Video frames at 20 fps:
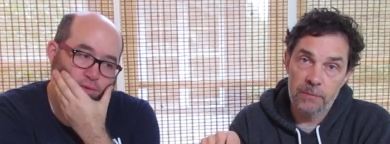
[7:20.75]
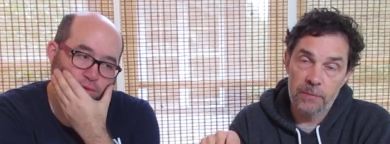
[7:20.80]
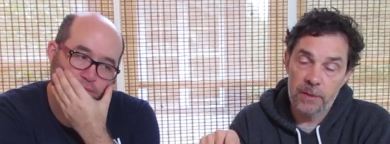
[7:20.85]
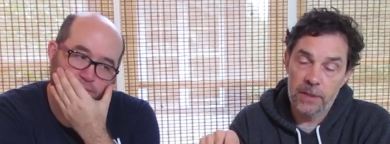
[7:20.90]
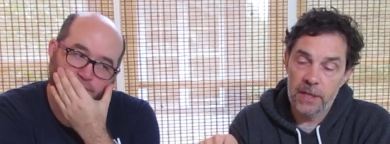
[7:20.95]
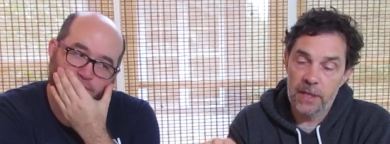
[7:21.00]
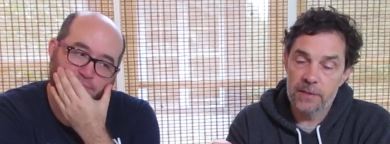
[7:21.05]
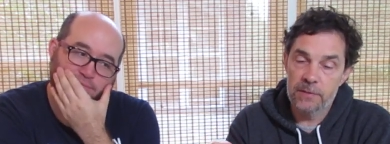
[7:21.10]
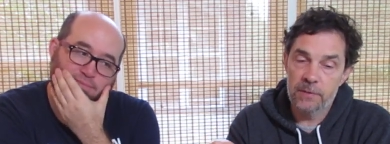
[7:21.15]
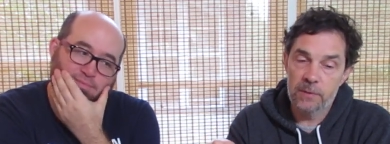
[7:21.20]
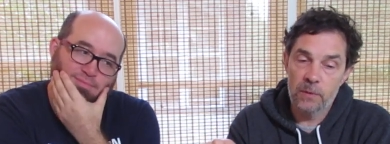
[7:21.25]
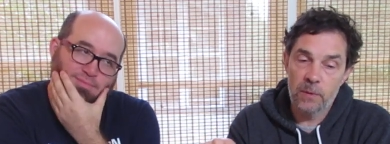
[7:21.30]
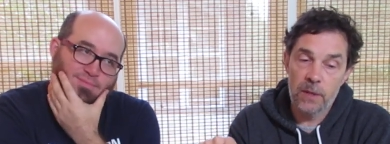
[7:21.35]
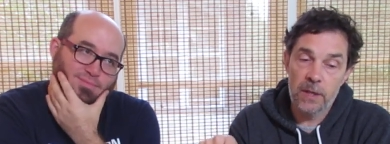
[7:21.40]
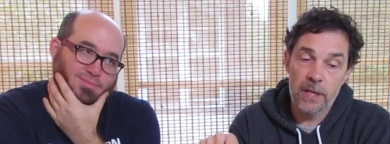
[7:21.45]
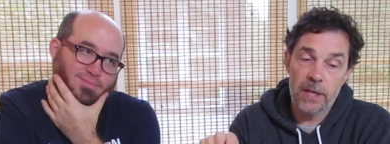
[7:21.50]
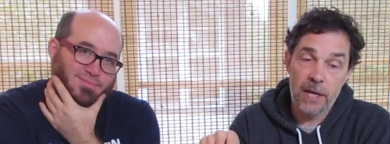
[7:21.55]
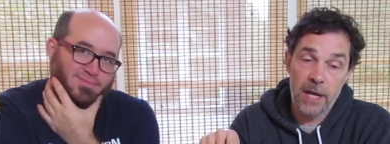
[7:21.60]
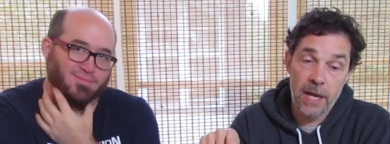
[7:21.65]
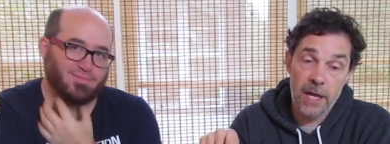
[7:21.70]
Speaker 1: but that's the one
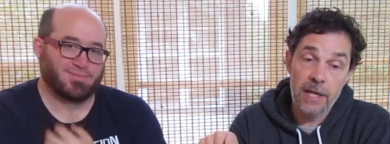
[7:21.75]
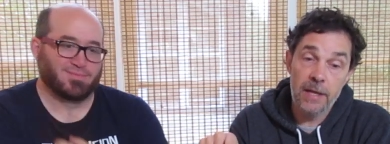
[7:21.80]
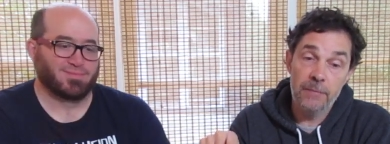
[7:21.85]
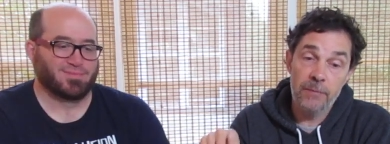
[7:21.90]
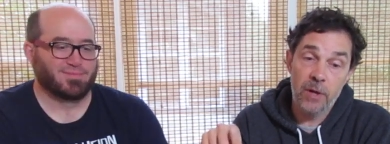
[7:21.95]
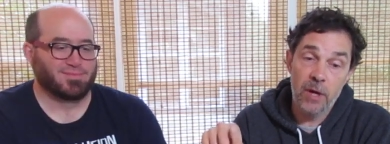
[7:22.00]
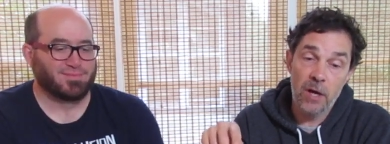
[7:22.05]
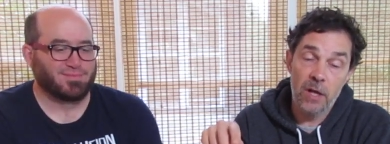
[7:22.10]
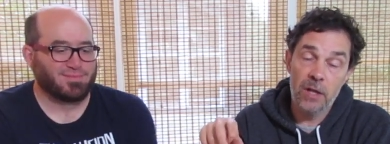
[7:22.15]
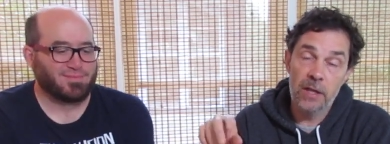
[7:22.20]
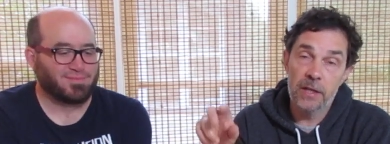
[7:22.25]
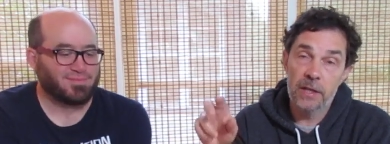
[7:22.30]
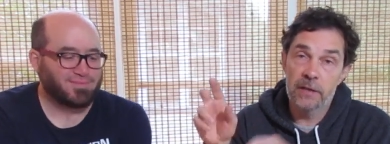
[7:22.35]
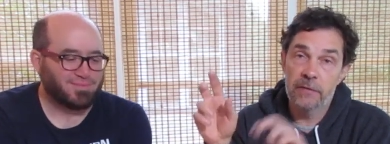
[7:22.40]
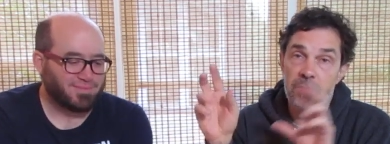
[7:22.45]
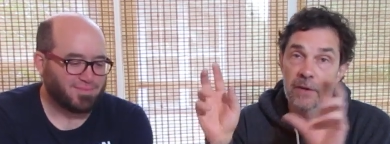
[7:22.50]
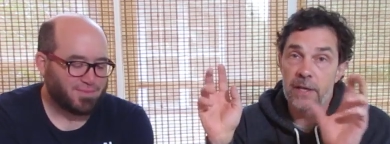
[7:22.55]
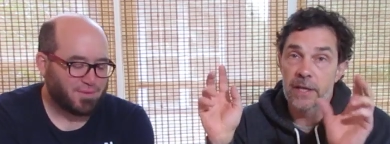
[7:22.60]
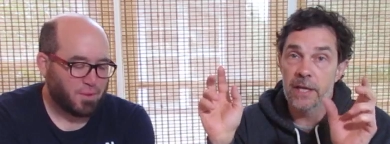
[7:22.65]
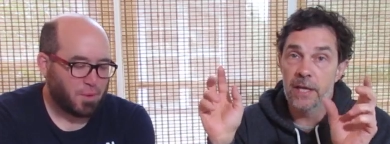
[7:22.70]
that I am calling
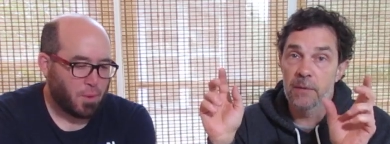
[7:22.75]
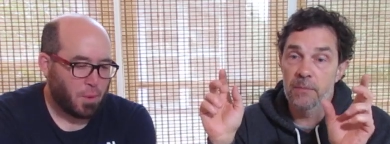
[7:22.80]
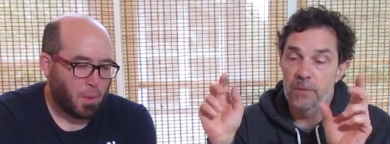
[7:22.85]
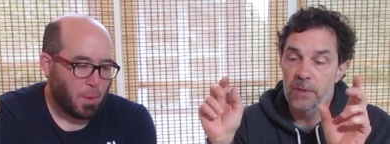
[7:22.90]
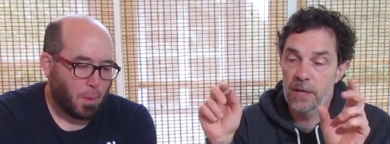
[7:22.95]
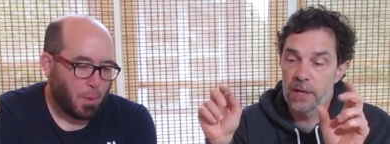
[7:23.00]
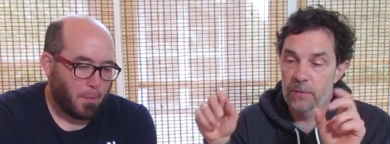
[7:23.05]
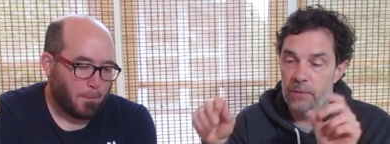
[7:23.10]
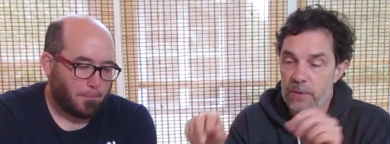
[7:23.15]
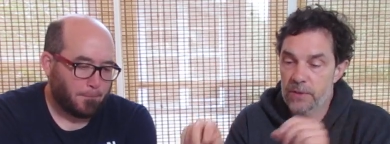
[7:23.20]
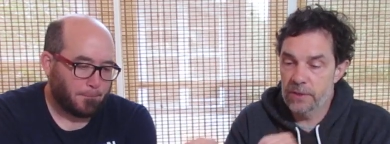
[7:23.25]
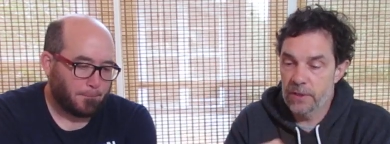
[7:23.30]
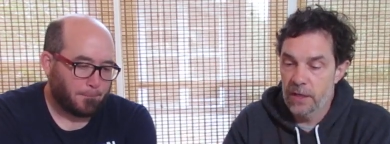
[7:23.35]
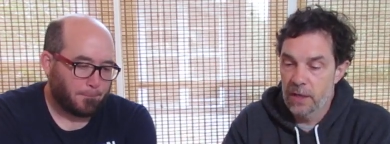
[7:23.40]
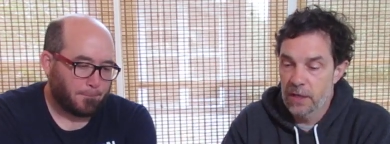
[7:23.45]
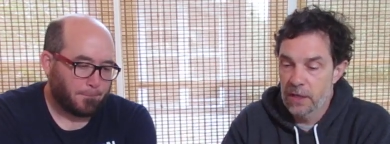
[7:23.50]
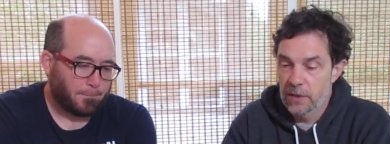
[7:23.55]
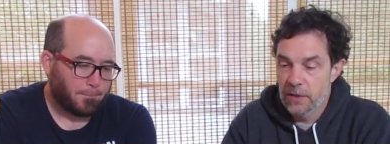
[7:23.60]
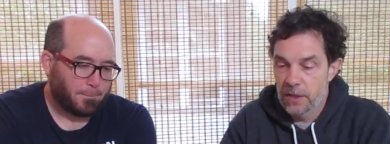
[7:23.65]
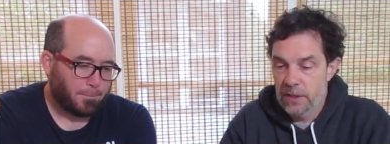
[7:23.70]
Kveik IPA, which
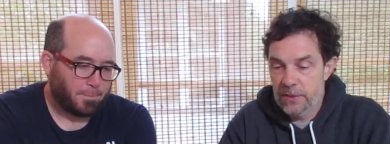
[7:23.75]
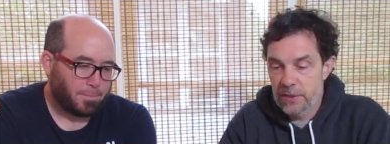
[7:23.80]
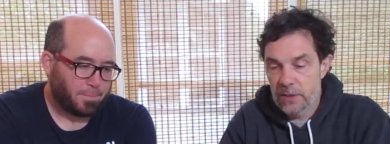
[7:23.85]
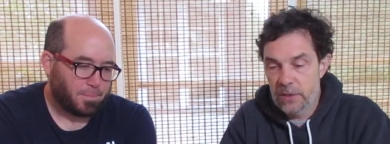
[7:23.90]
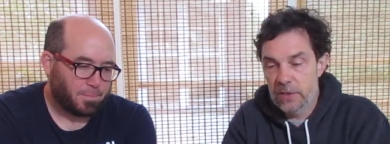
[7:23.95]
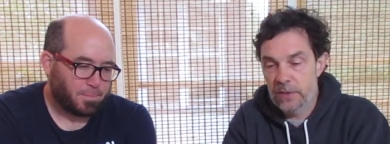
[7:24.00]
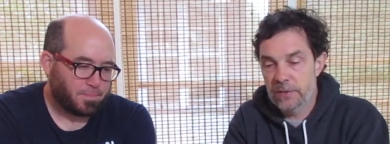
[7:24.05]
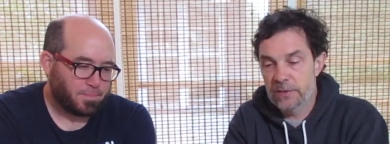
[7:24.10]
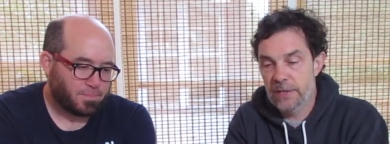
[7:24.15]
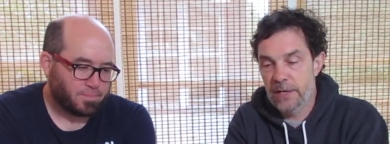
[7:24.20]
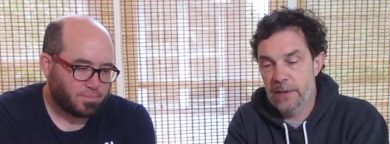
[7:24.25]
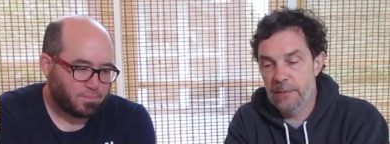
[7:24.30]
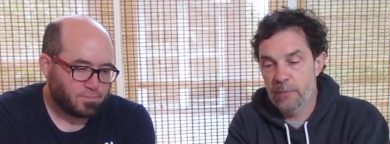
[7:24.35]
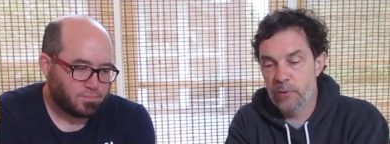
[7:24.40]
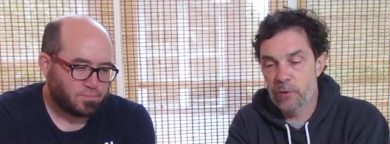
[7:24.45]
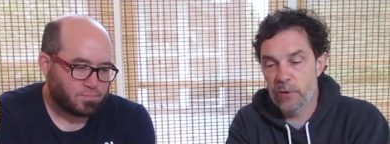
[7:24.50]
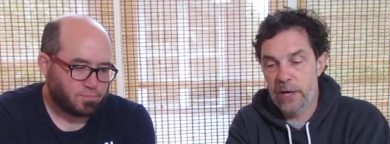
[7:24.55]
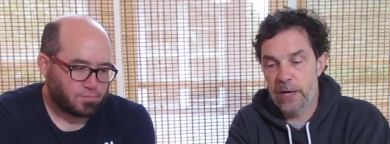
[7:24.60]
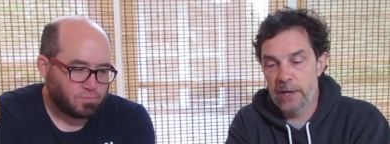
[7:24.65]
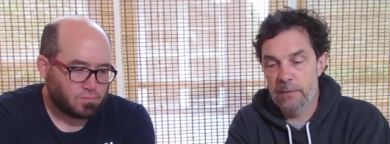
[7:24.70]
these are the same
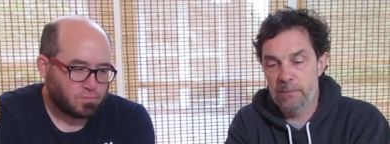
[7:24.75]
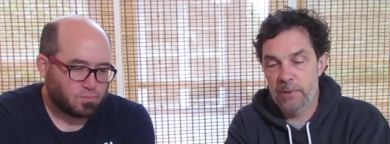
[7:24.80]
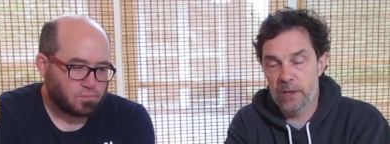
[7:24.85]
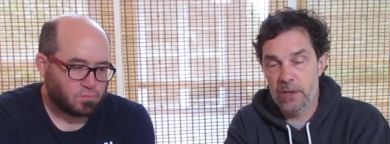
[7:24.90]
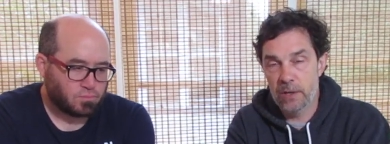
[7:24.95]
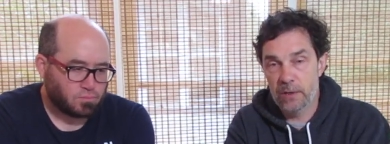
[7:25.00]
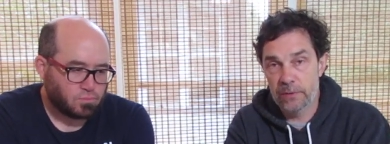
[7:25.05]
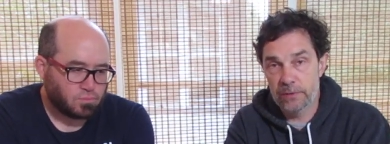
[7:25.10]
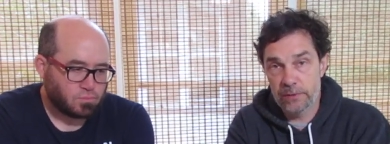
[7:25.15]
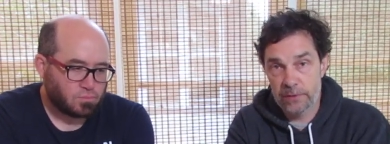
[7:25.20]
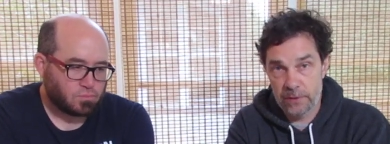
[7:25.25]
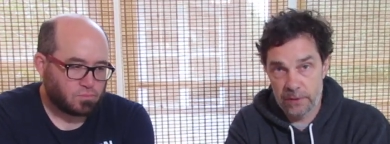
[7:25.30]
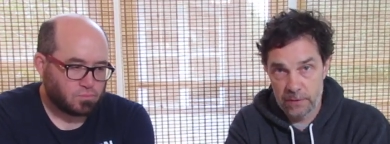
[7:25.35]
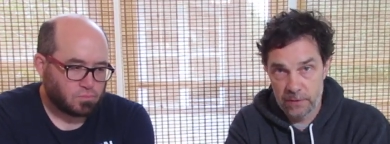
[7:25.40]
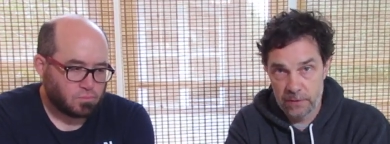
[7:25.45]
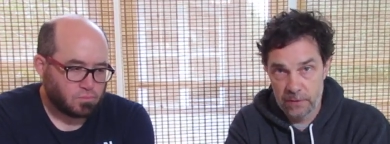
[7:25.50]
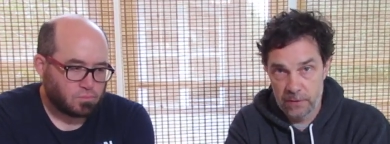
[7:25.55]
grain bills,